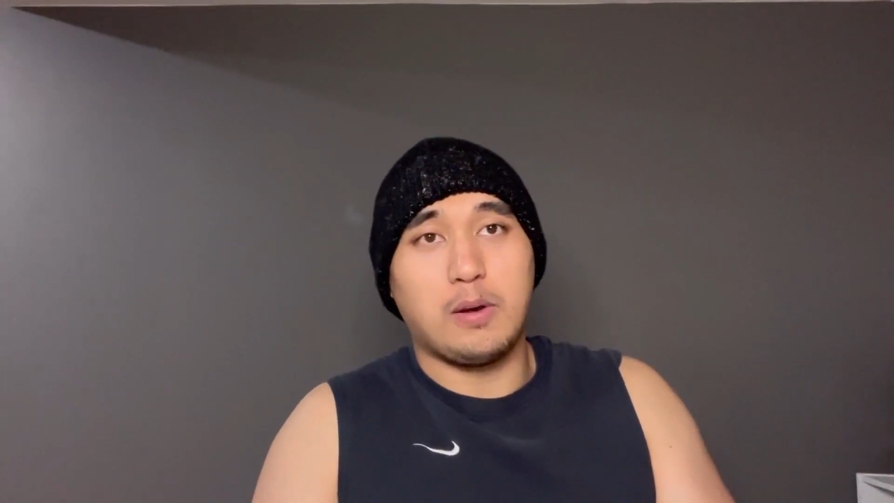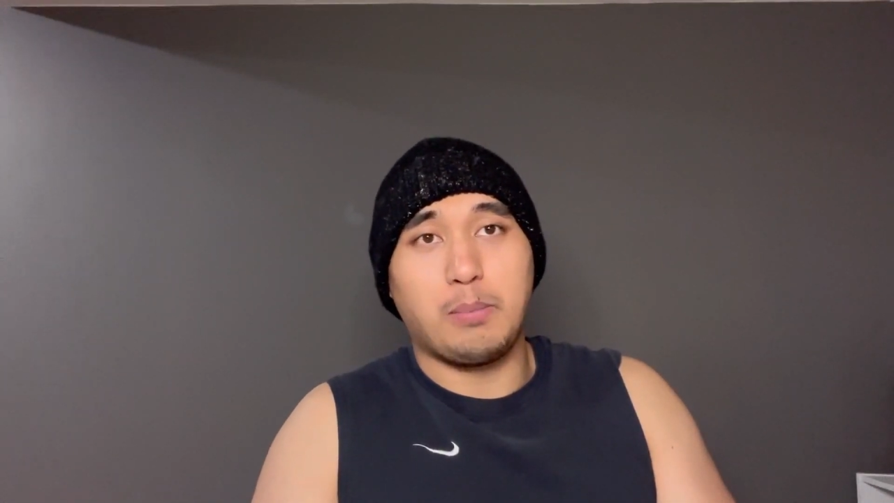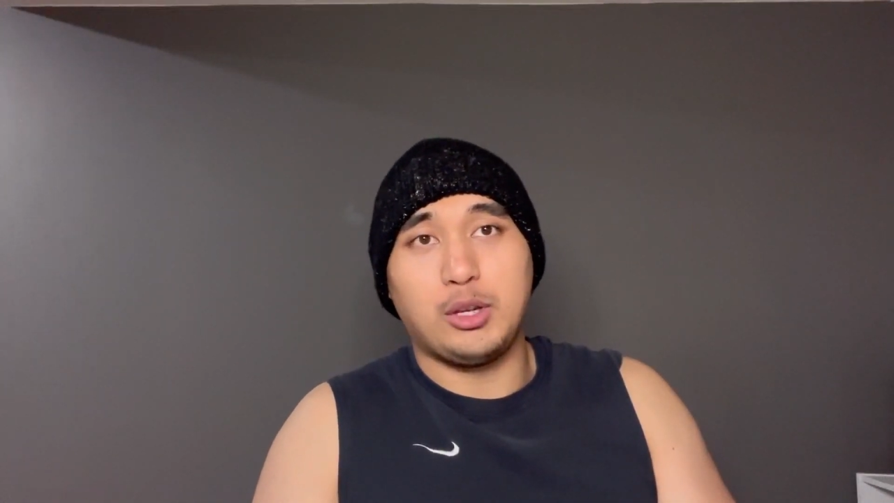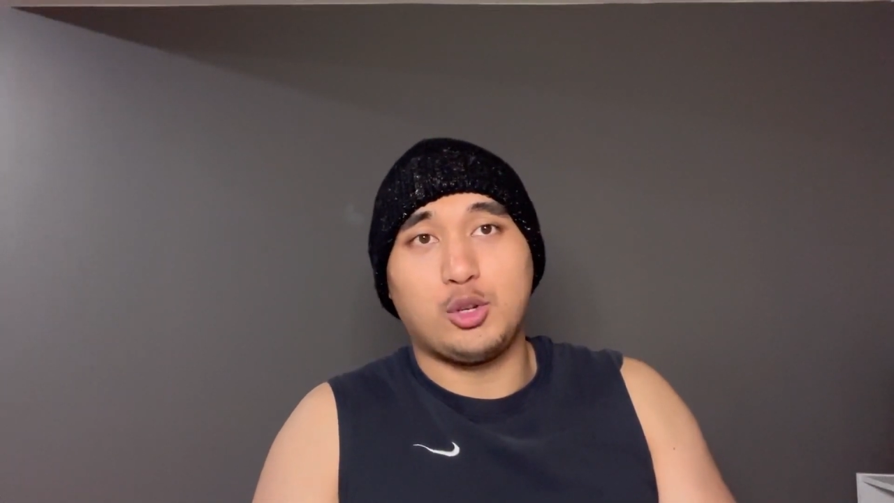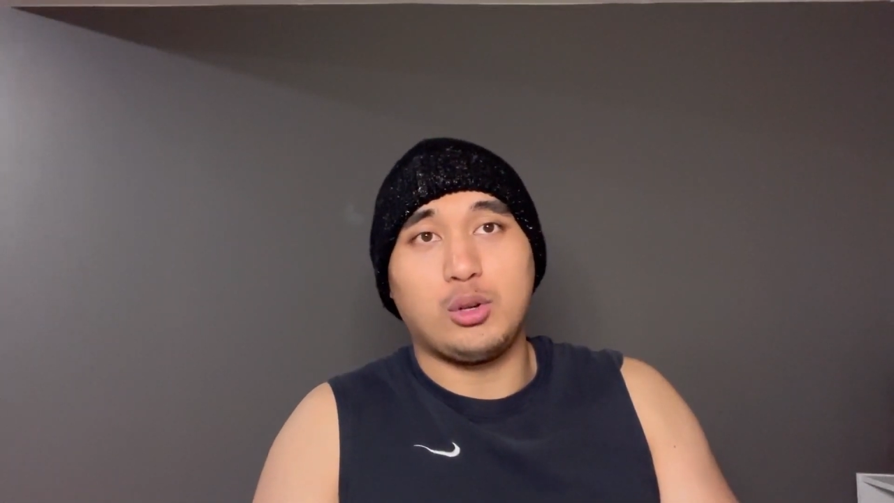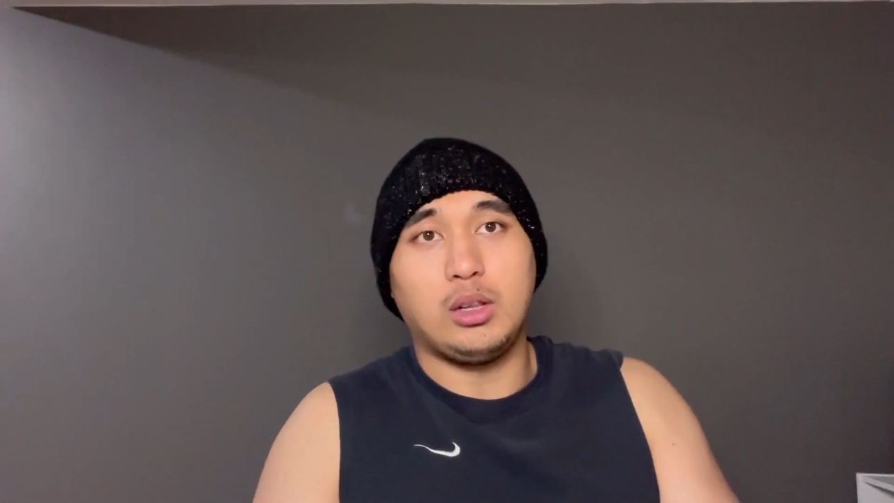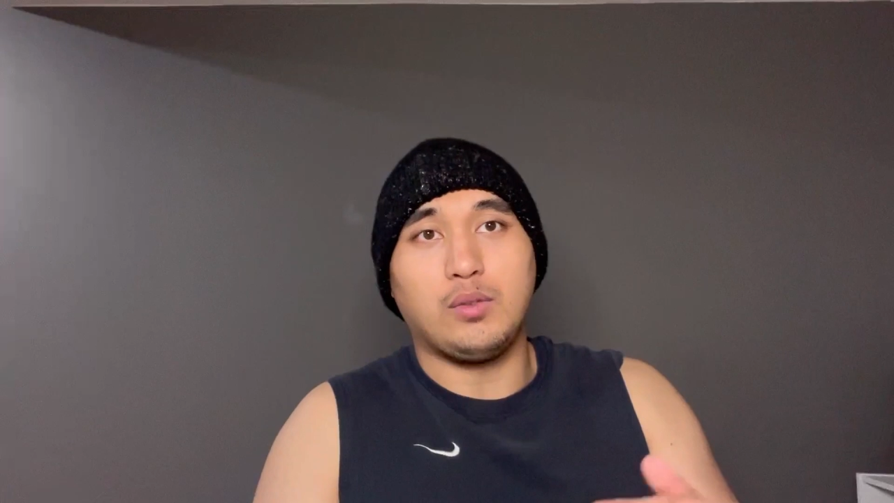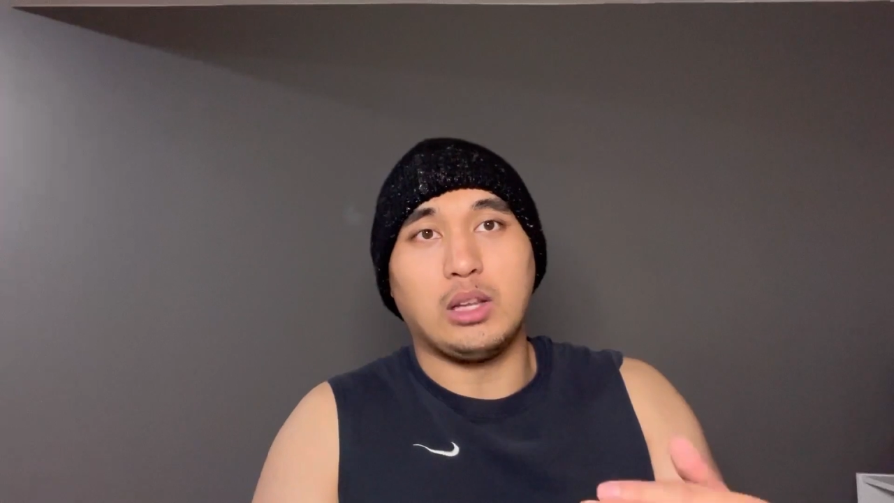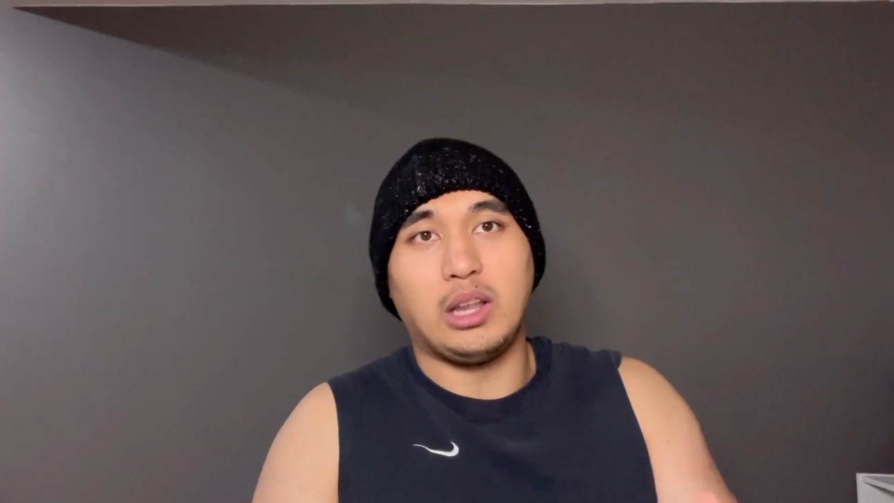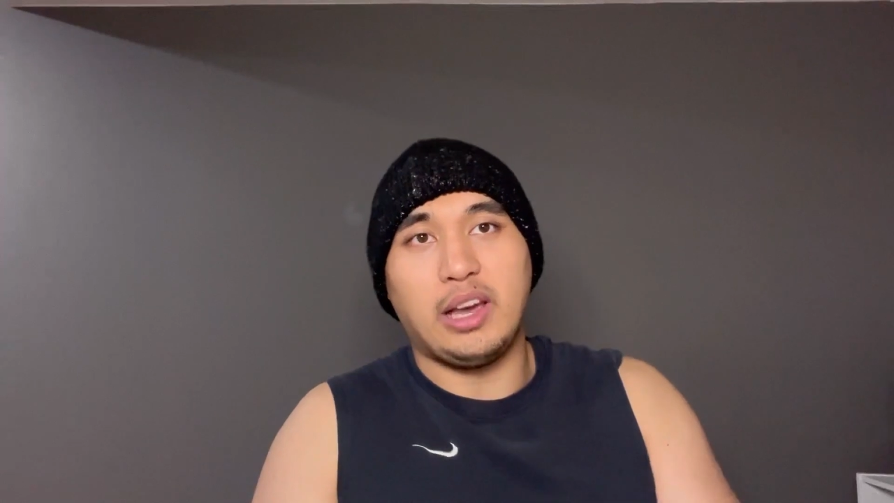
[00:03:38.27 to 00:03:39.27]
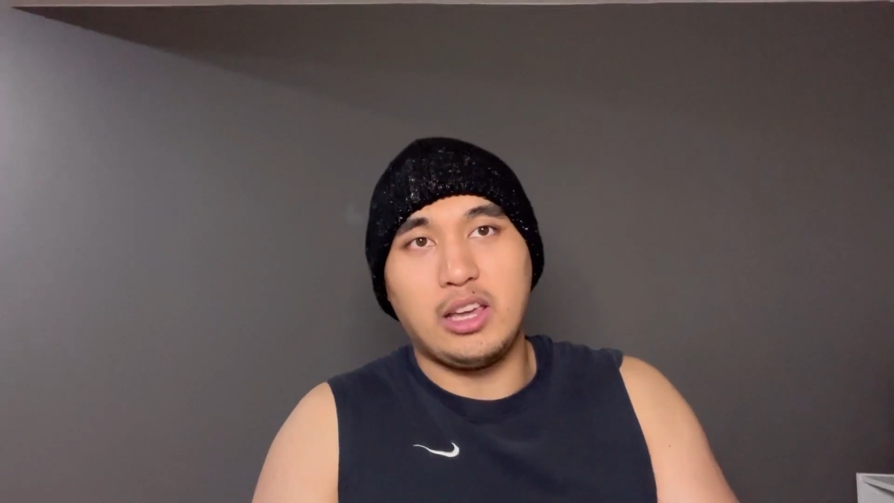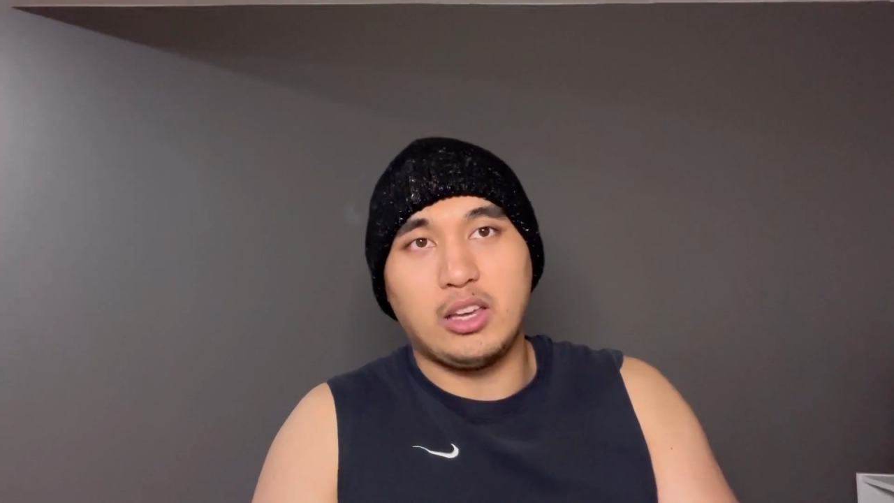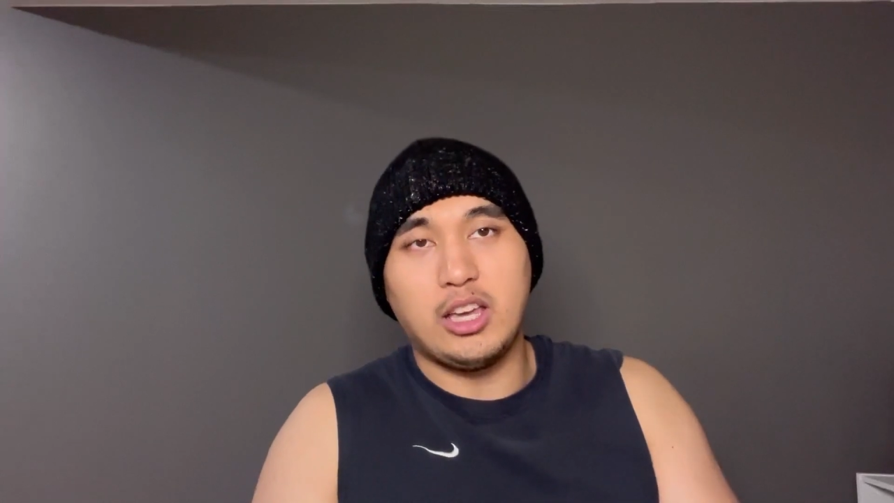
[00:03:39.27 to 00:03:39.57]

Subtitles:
Make sure you leave a like